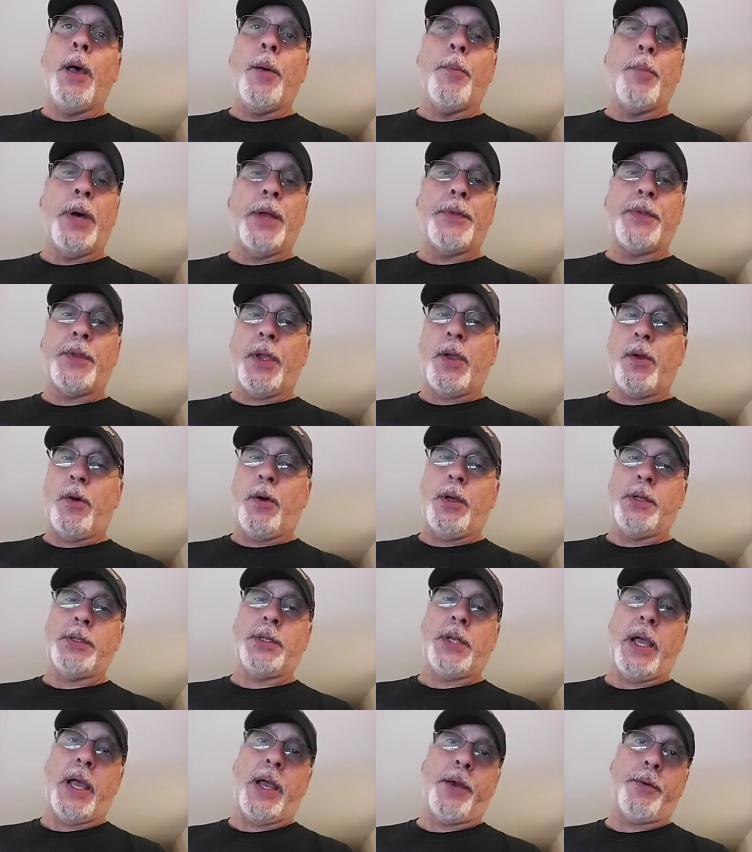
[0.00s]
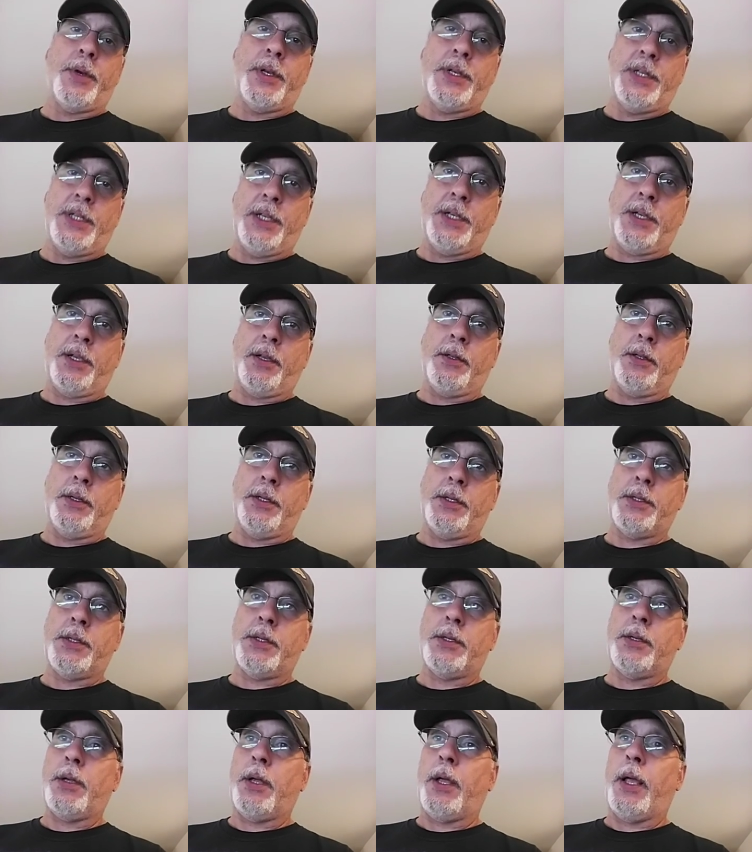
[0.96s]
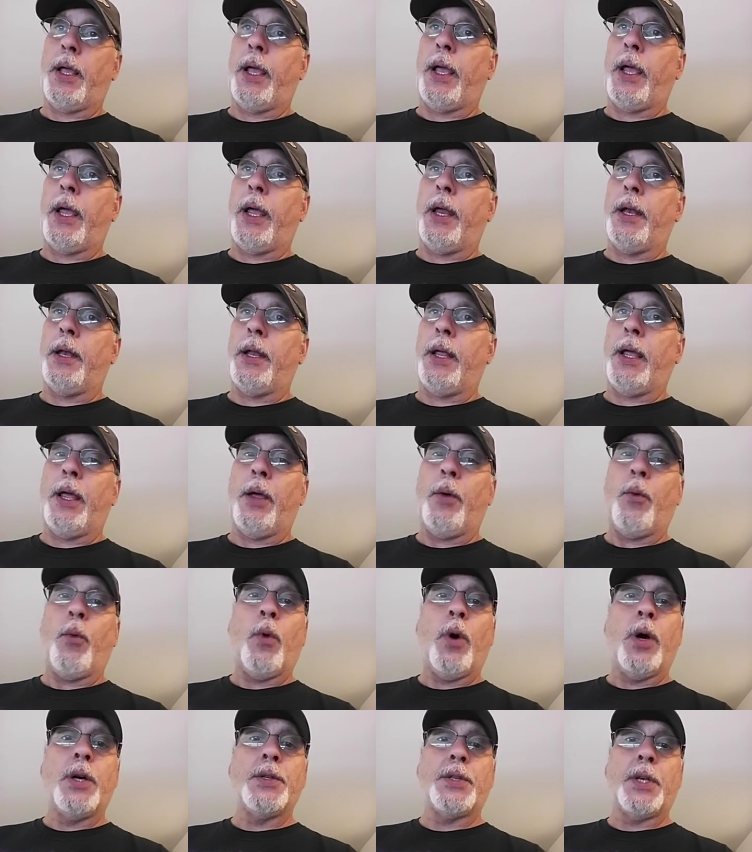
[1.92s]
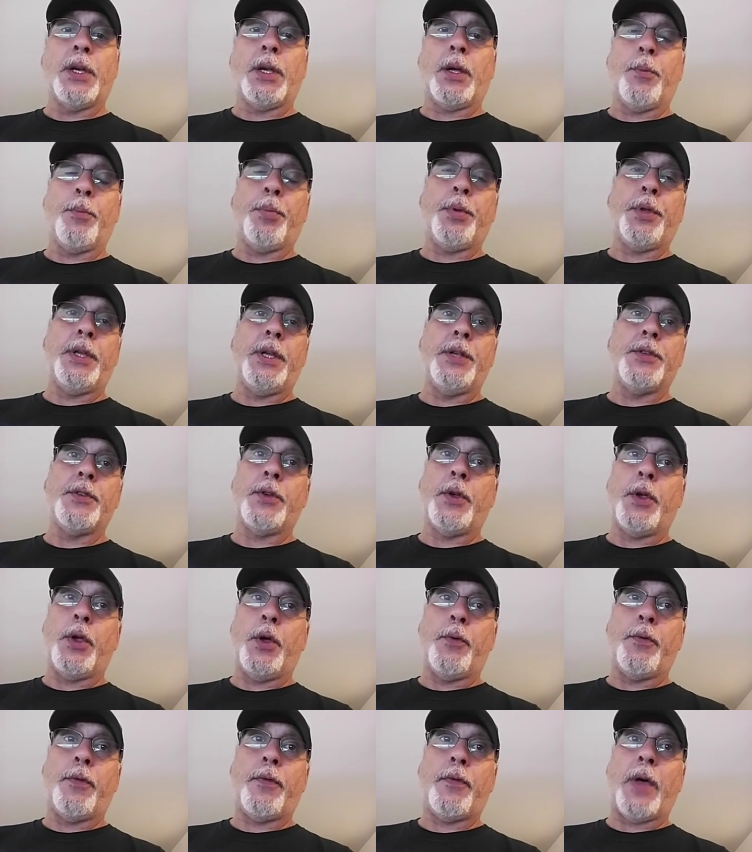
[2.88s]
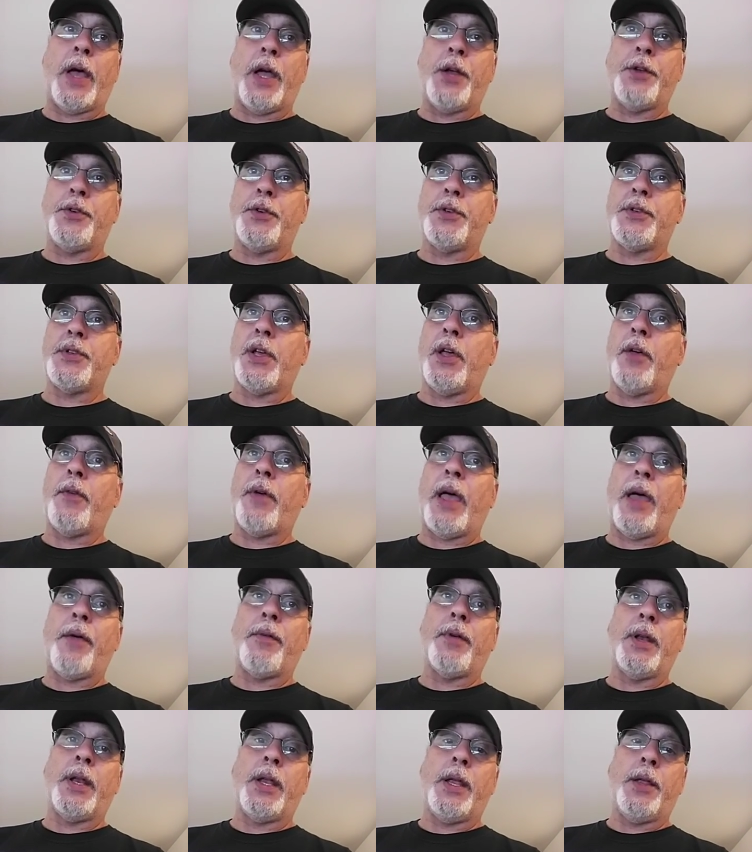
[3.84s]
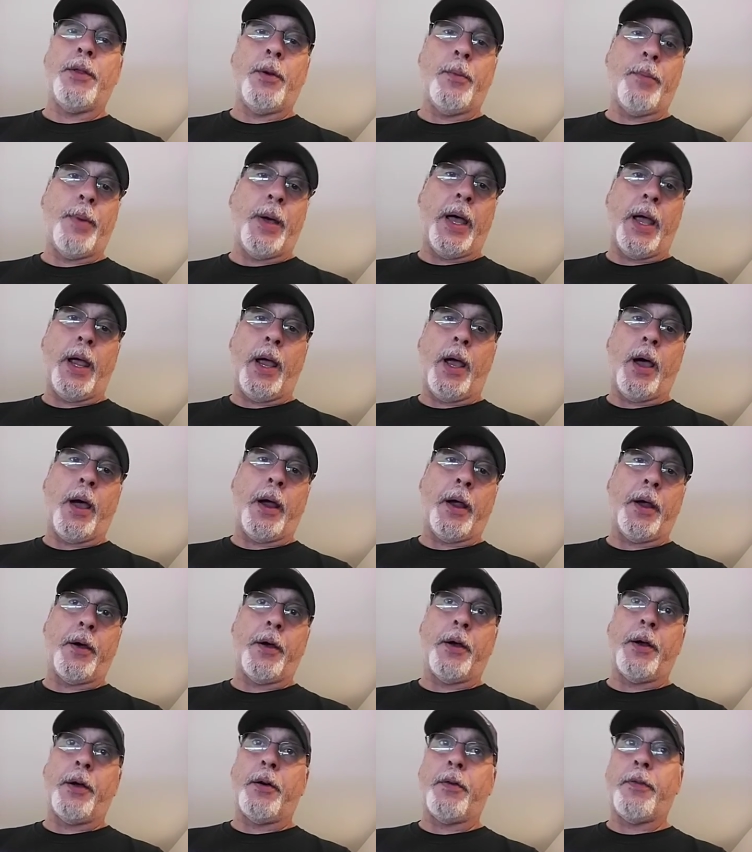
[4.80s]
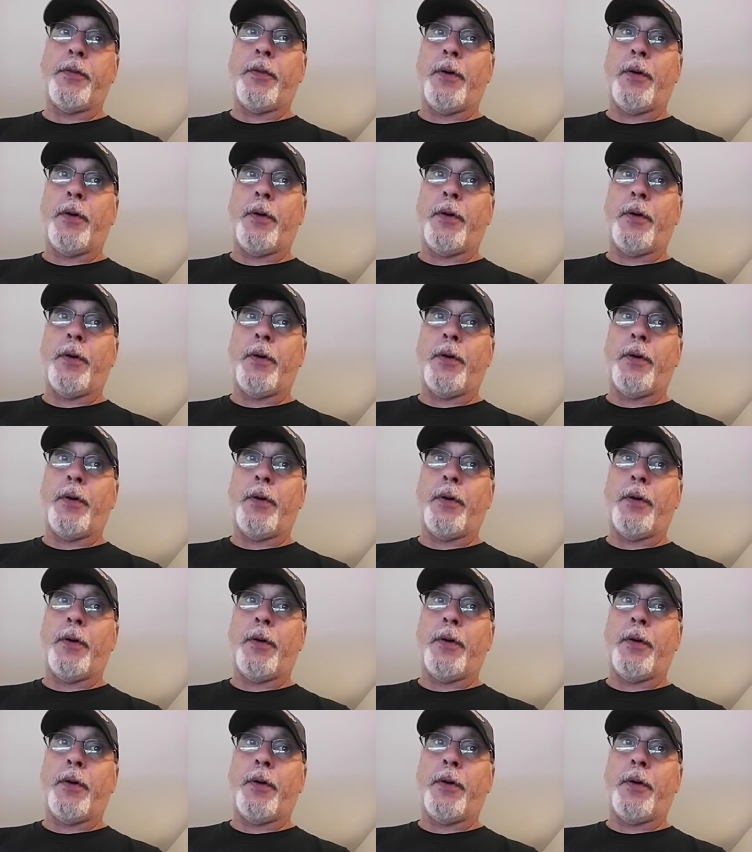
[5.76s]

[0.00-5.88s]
but the cost got ridiculous and it was not complete. So you find yourself having to either buy iron or